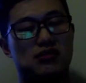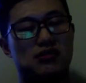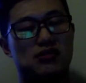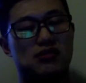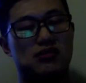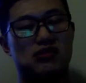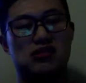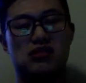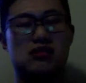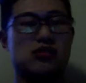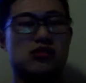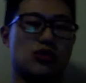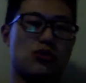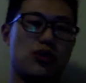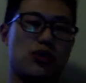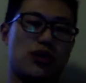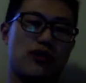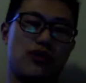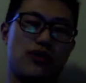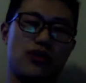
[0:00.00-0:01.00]
Just quick
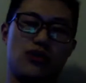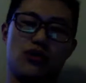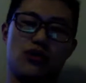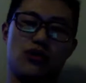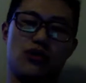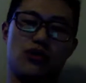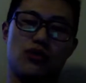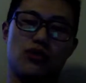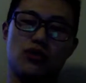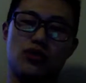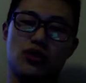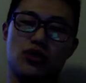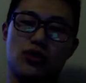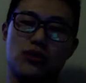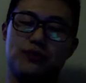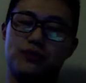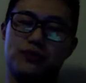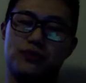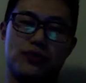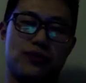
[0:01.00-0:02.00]
view. So
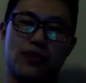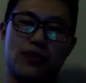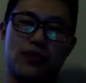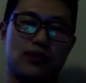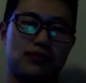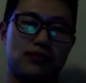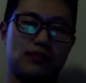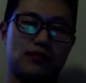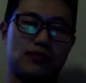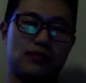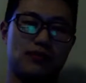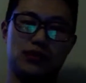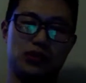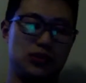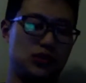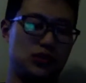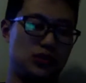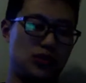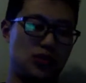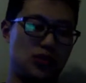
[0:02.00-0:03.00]

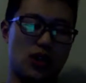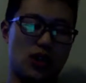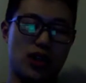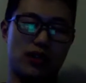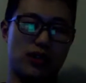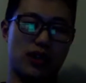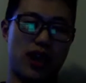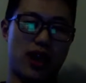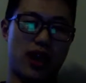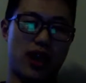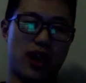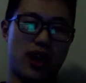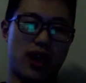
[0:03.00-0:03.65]
you guys go